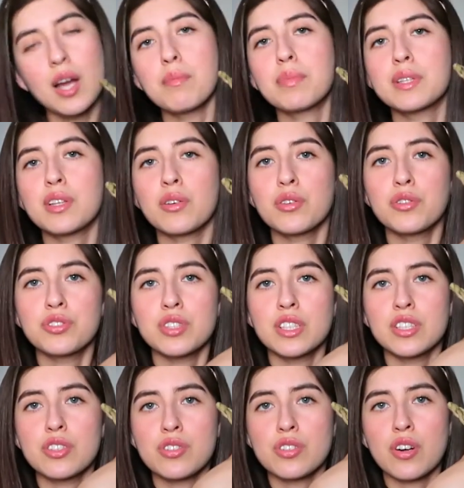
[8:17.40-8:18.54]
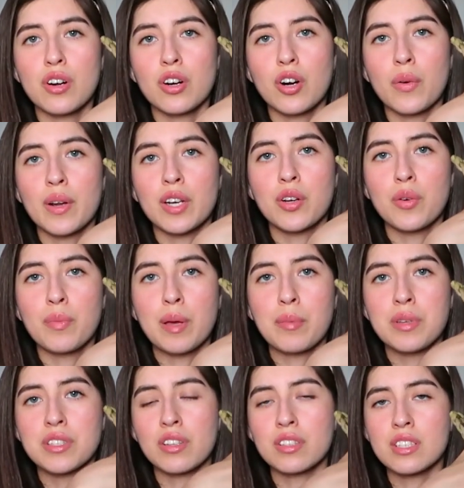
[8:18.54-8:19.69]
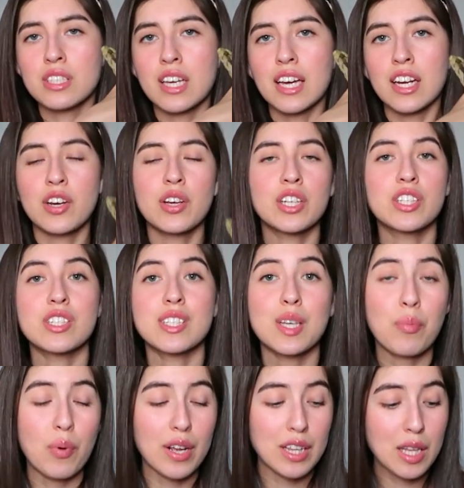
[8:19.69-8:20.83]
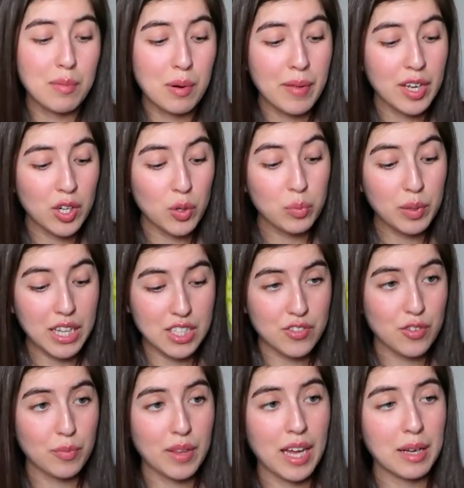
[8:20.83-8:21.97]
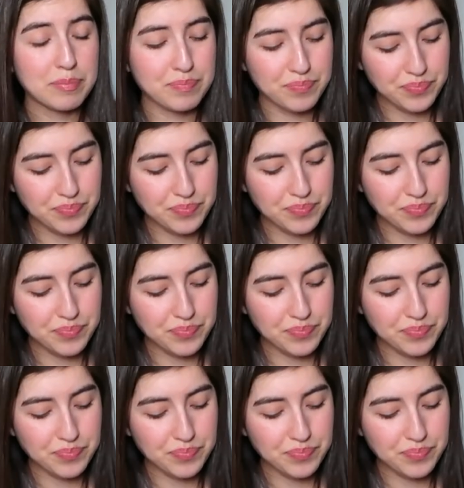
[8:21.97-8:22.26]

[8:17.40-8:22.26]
but they'll usually just start growing new babies on the side, and you can just separate them and make new plants from that.